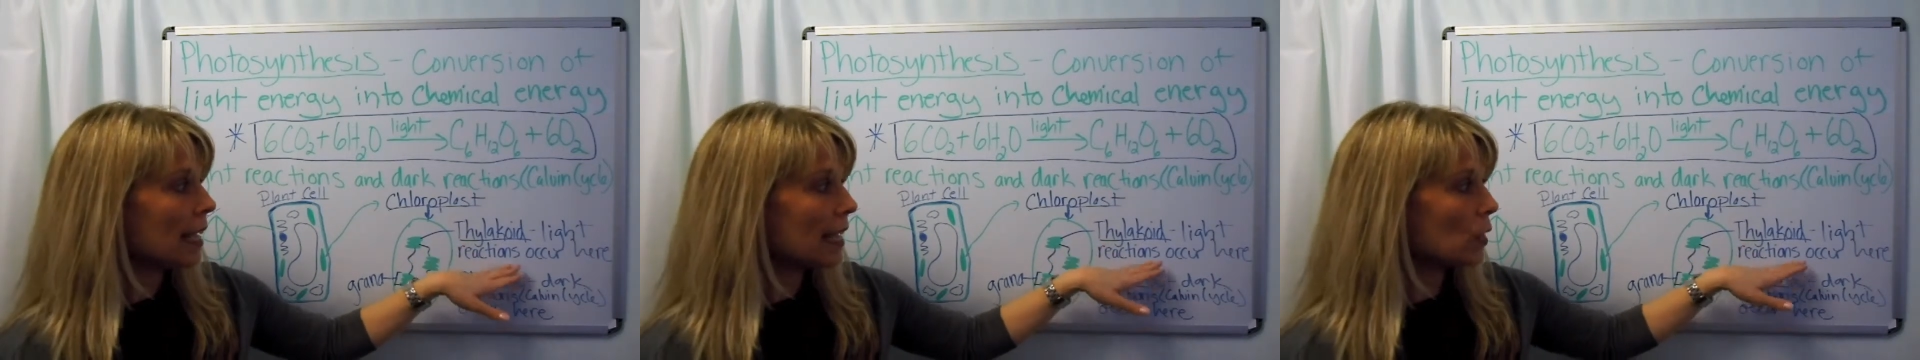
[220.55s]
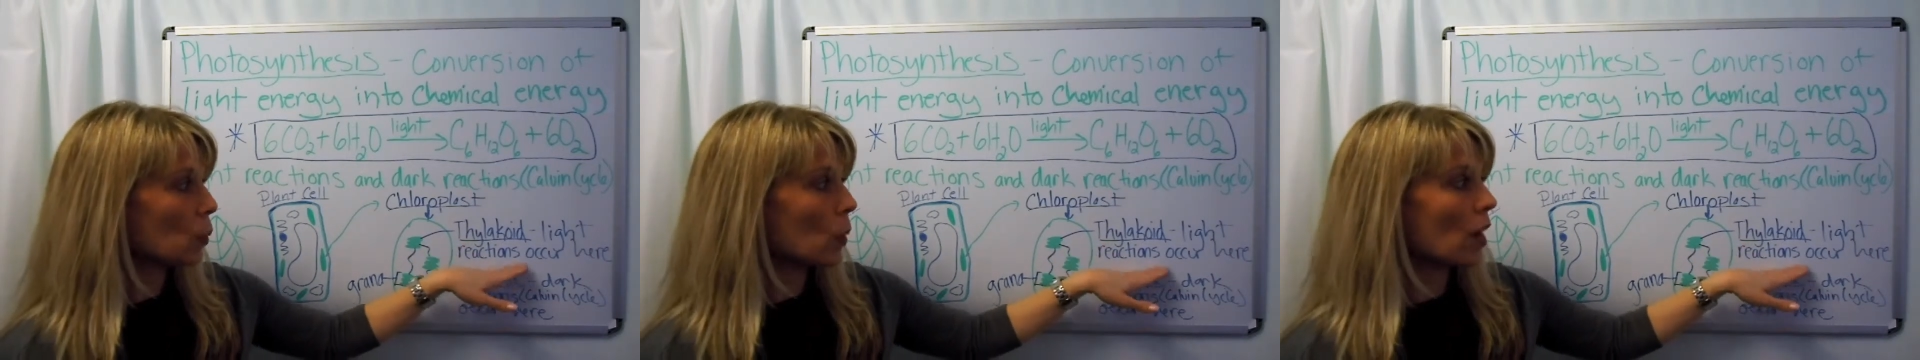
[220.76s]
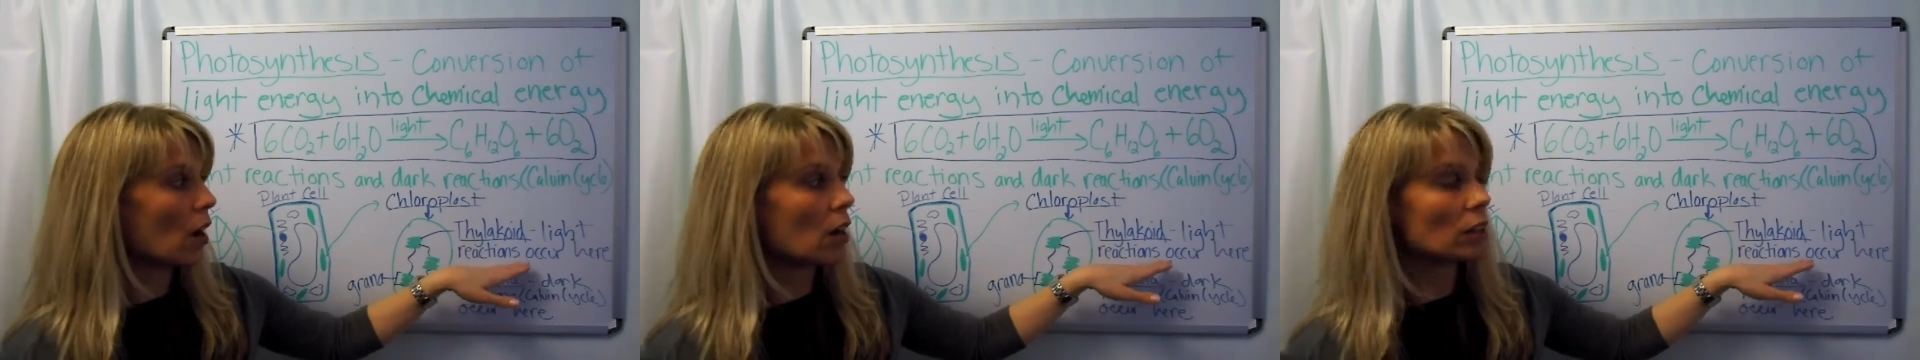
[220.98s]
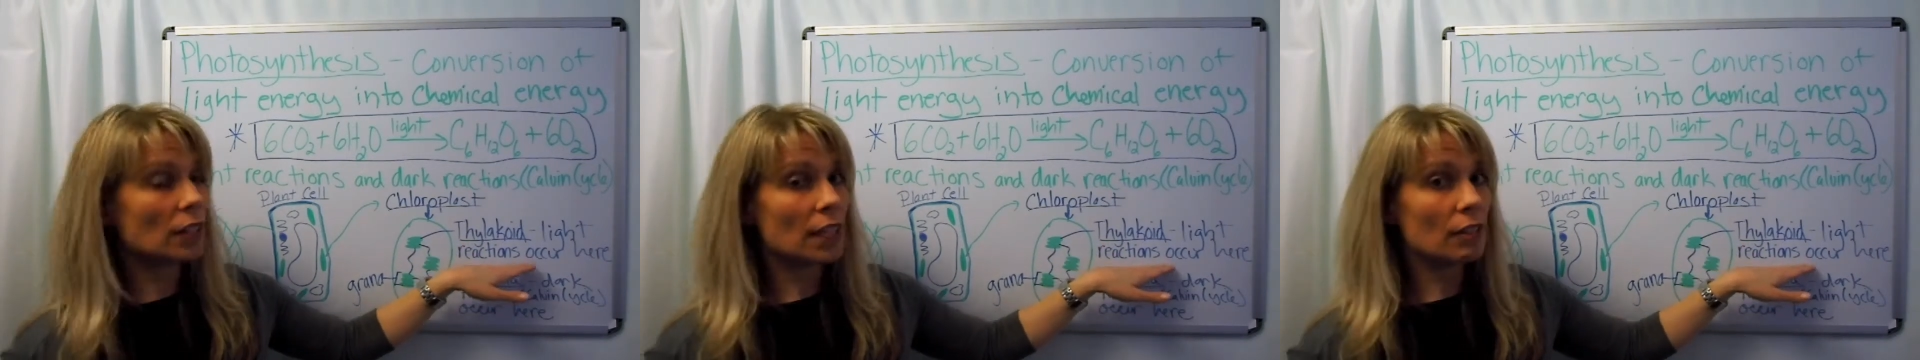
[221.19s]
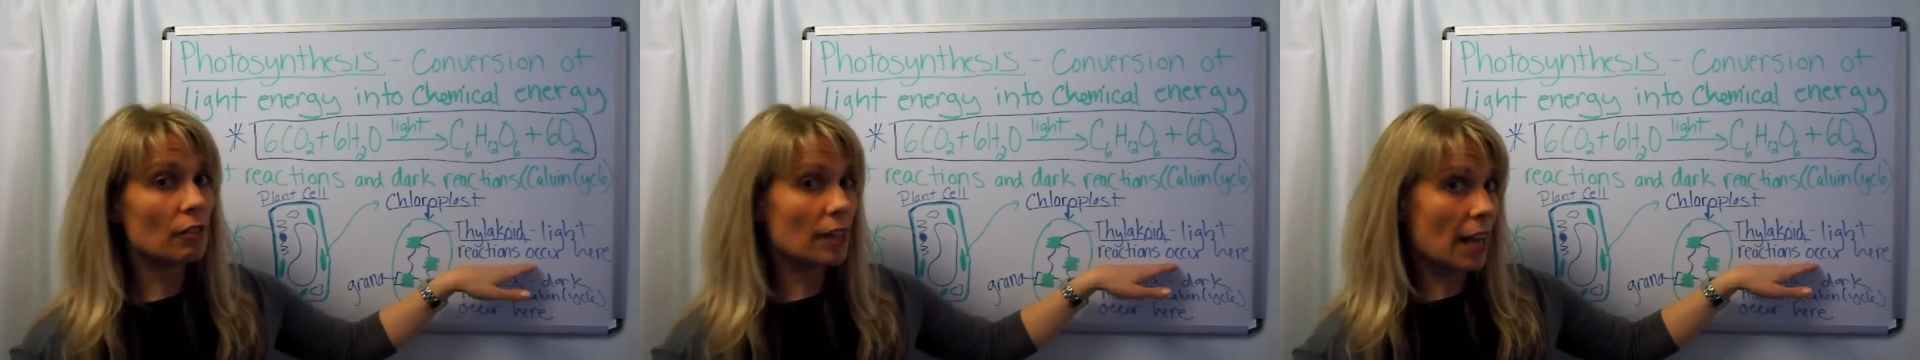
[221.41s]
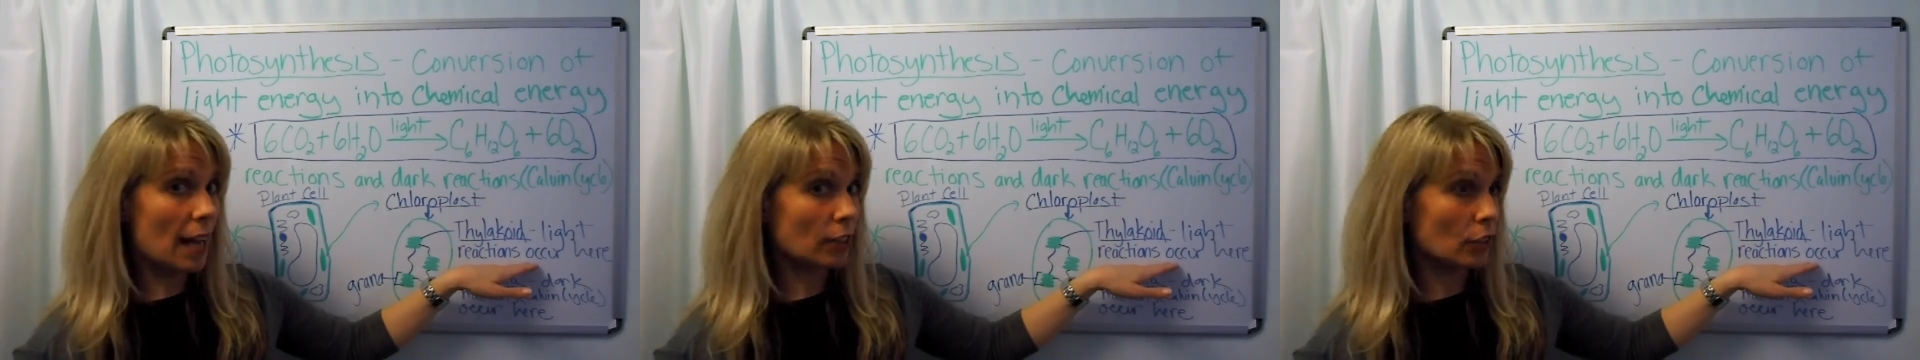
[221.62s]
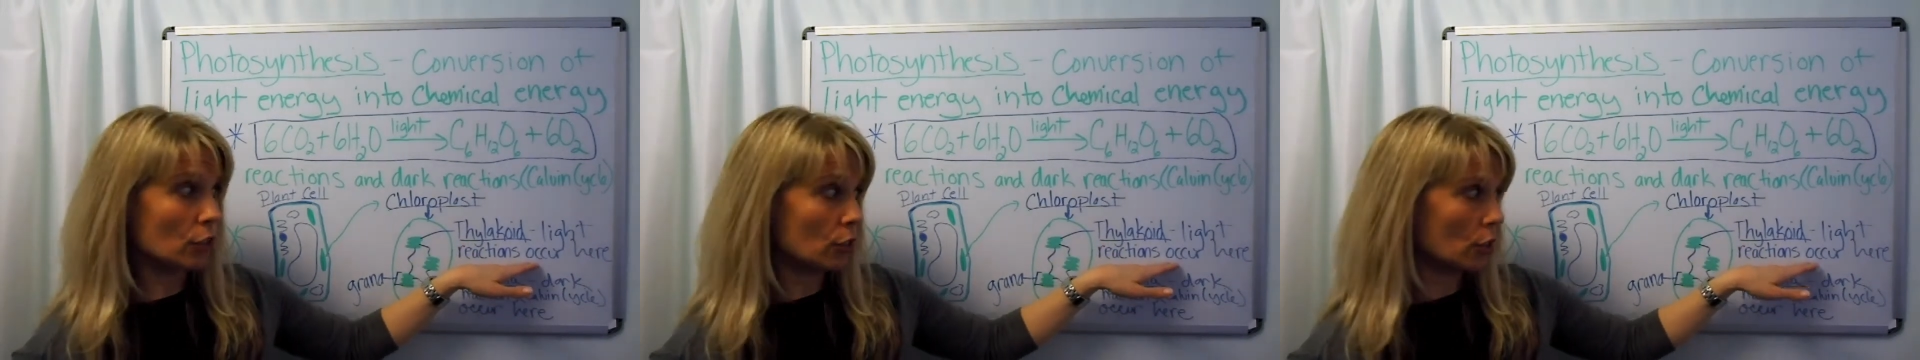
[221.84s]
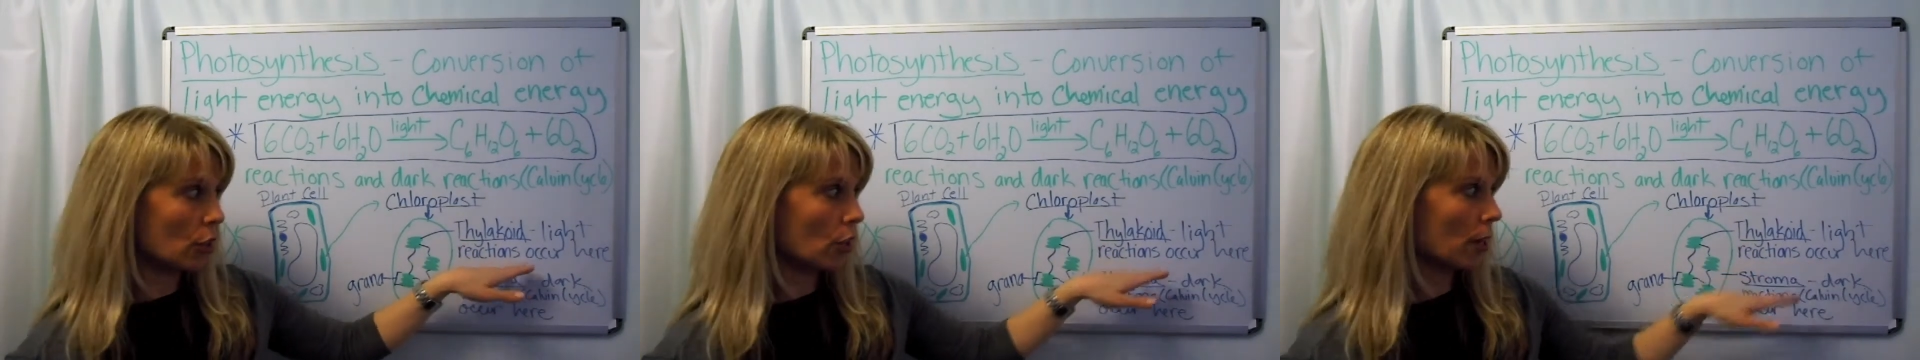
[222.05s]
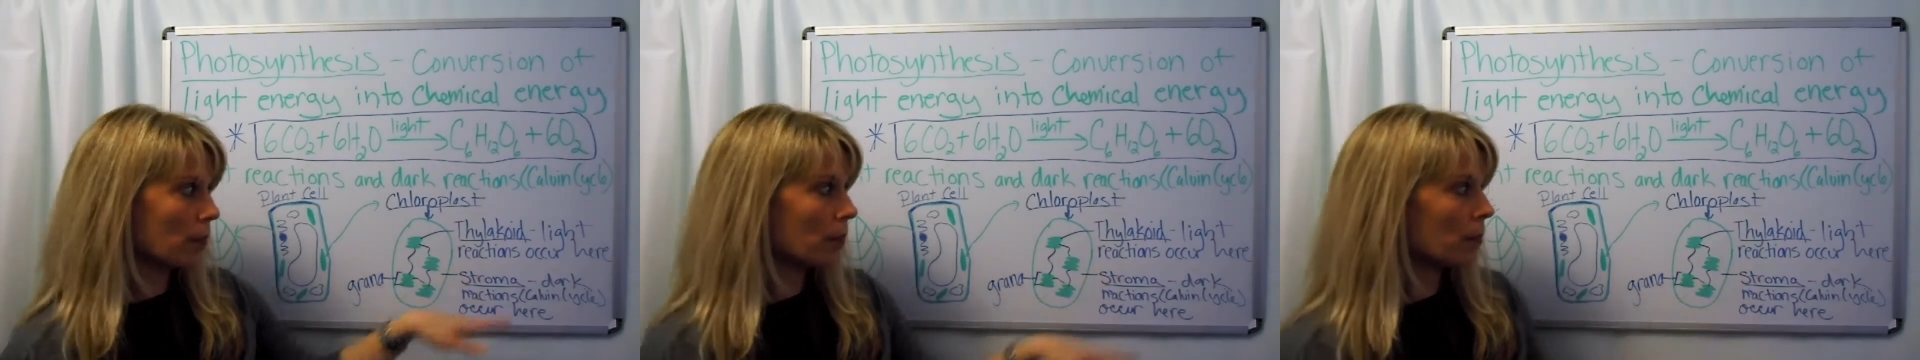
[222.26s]
is where our light reactions
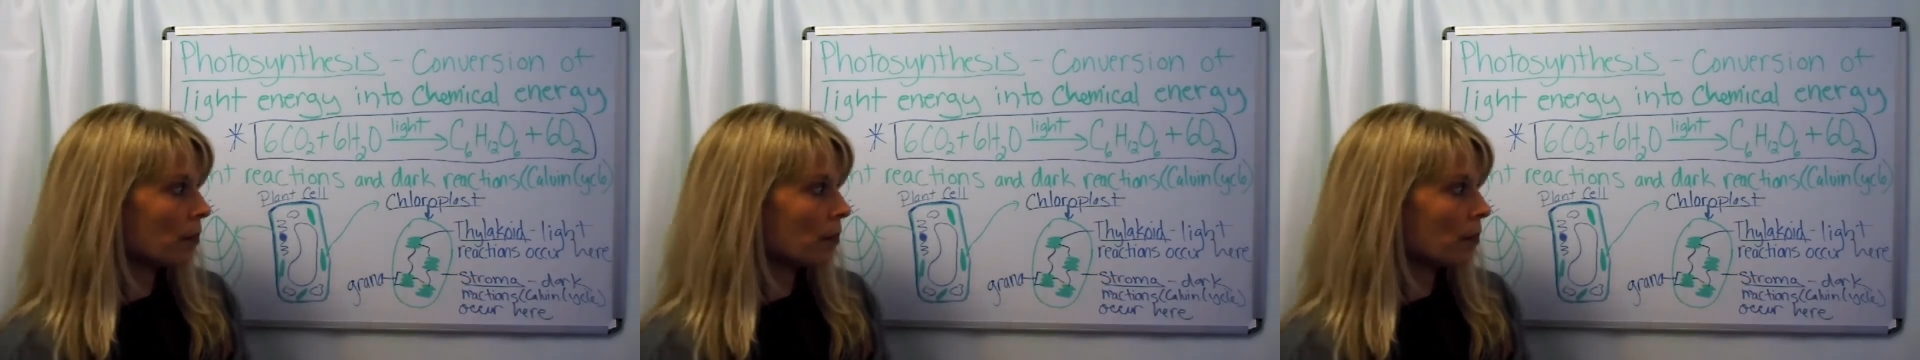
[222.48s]
occur.